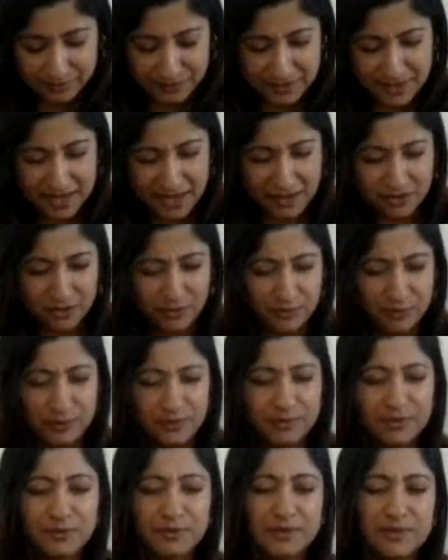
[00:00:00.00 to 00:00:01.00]
Take your
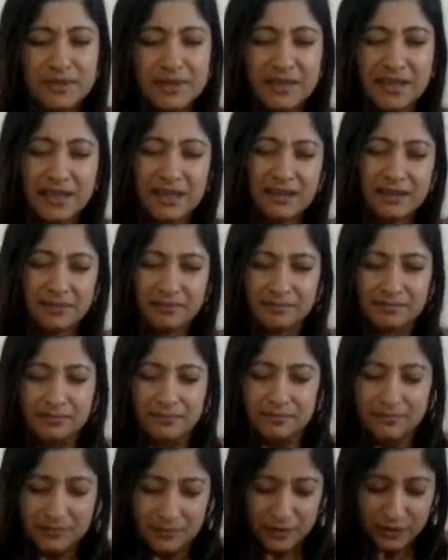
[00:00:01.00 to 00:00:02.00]
roots in,
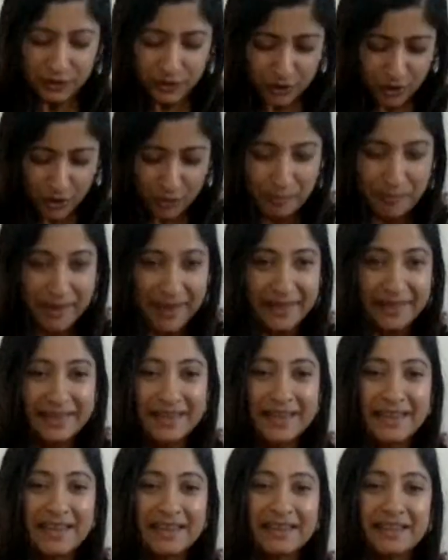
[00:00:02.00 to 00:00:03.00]
your
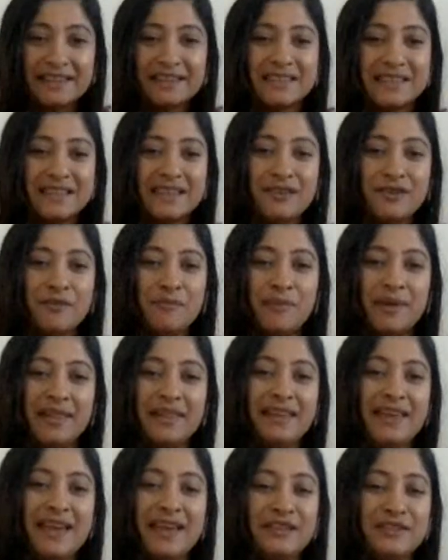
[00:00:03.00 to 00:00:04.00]
belly in. See, your
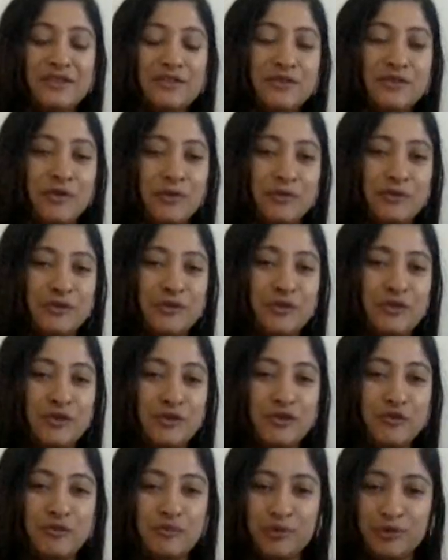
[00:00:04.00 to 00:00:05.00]
belly has to go
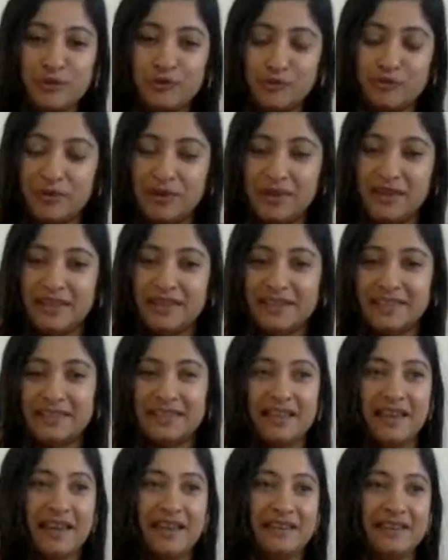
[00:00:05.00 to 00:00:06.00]
super duper
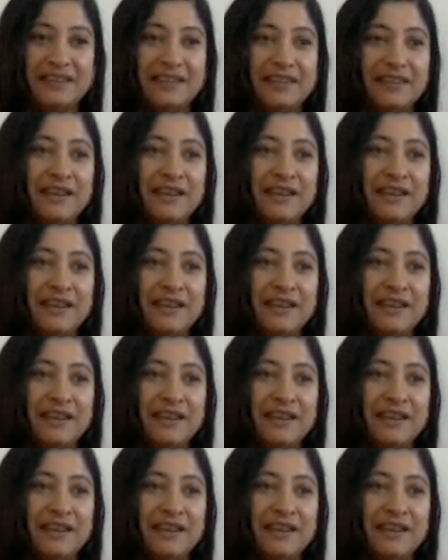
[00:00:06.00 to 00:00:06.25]
inside.